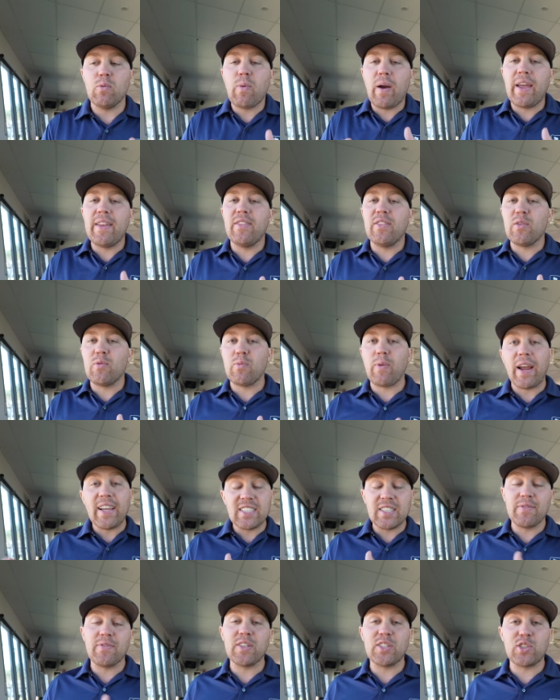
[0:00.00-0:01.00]
when the
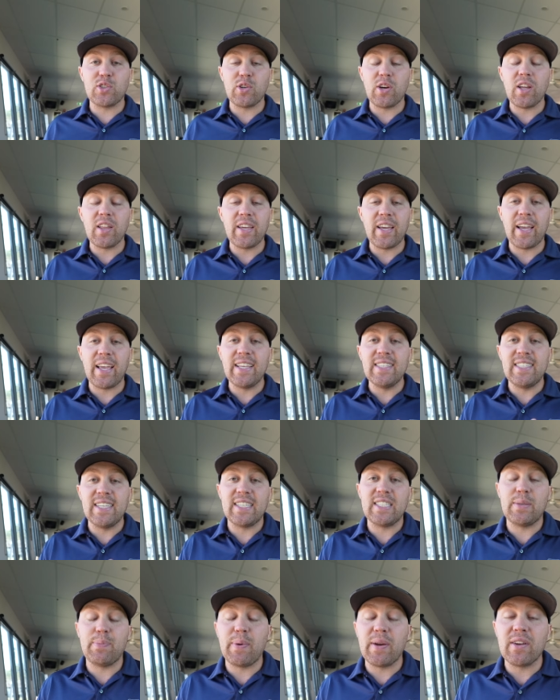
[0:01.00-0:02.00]
rest of Australia is
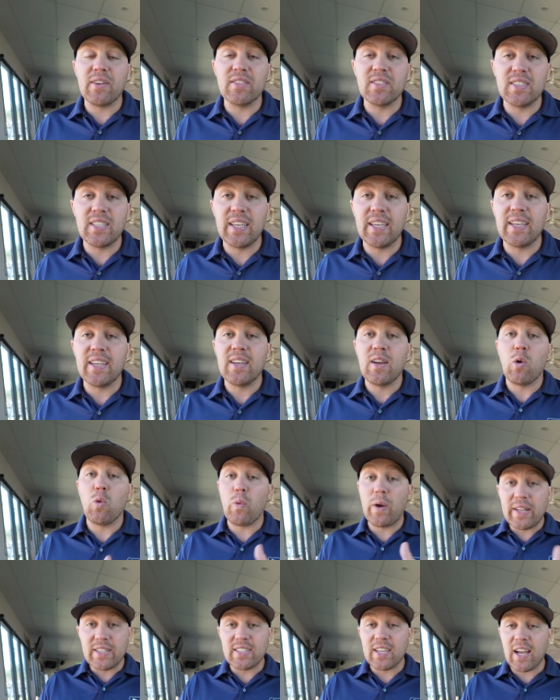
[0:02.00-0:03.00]
experiencing
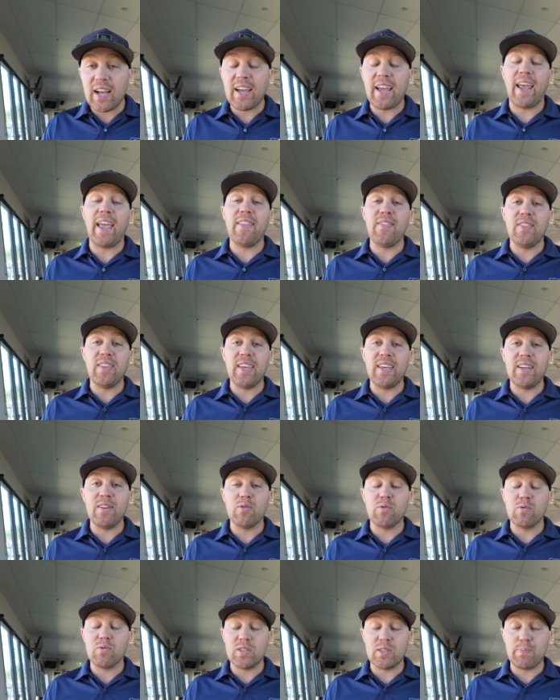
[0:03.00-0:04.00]
winter and
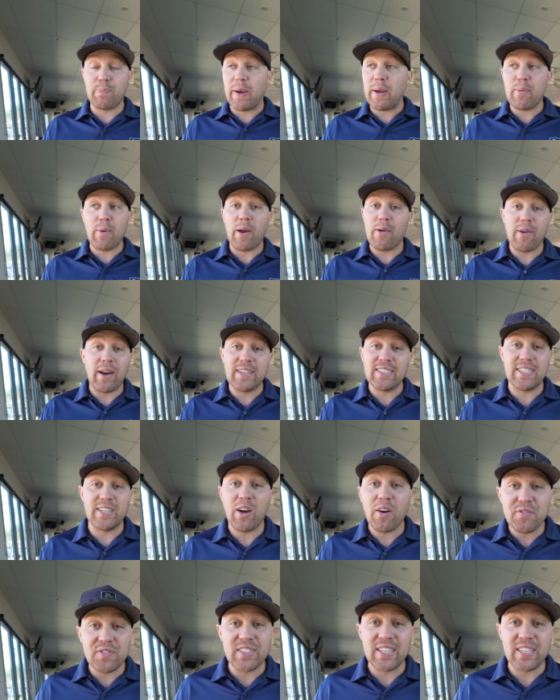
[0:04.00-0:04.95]
the speedway racing off